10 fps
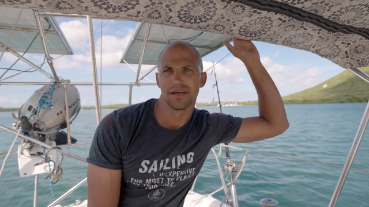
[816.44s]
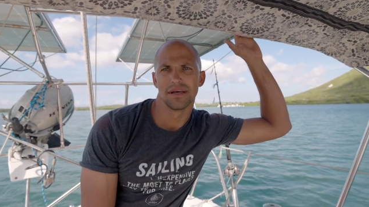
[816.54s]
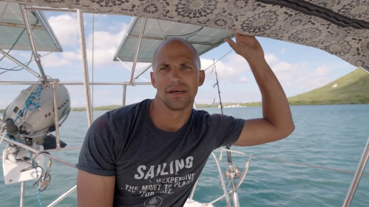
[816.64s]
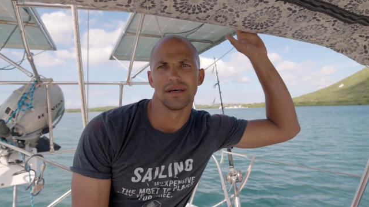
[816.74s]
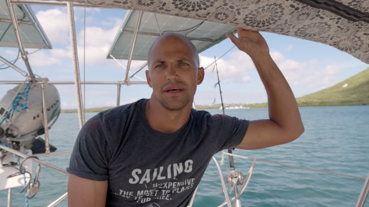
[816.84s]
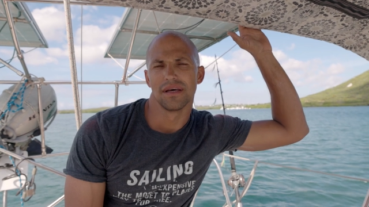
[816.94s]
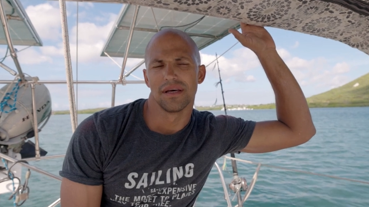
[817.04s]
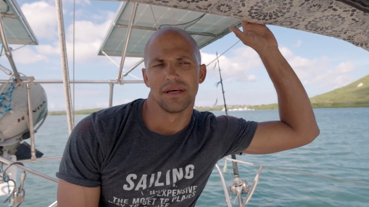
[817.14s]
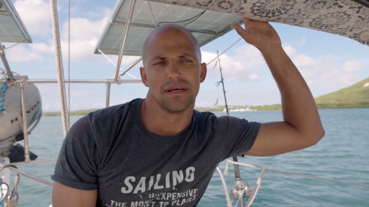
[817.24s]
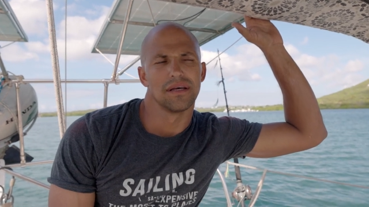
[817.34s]

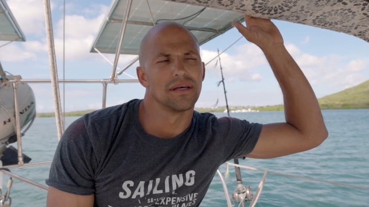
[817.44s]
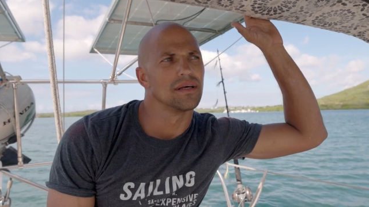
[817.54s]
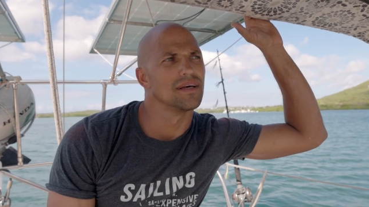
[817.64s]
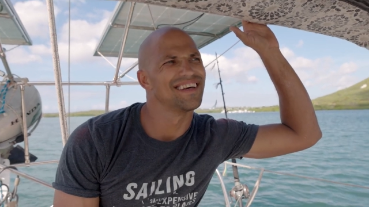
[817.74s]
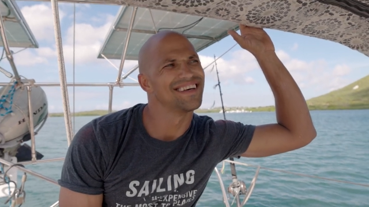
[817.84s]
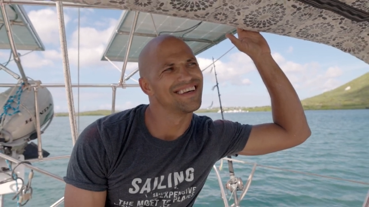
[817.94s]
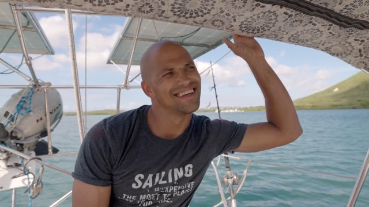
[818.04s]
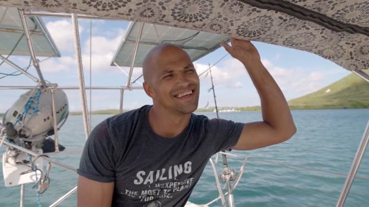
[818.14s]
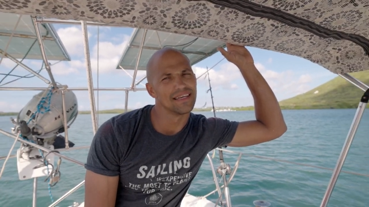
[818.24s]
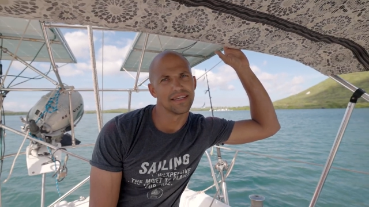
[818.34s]

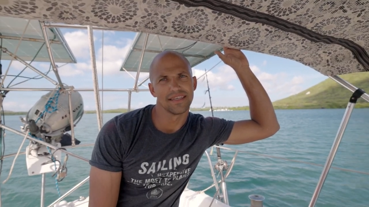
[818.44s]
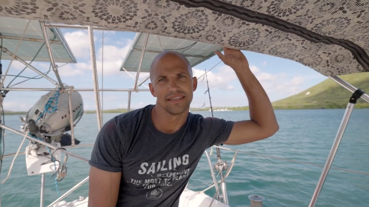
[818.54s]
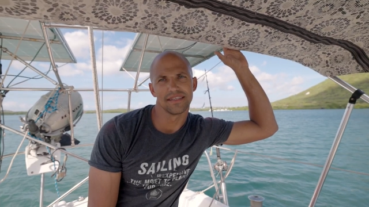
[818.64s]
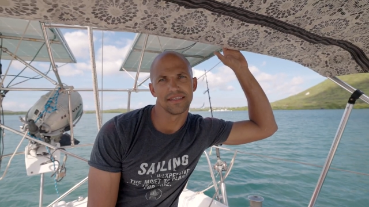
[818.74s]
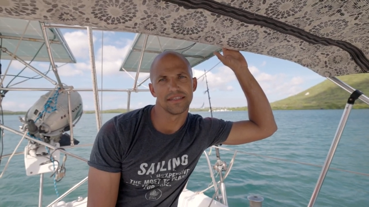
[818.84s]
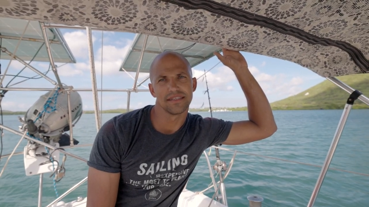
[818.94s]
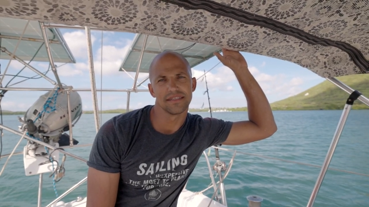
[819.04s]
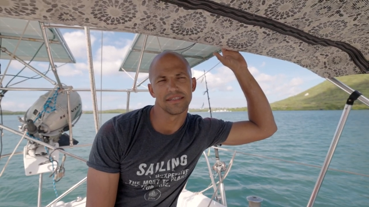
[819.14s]
[no speech]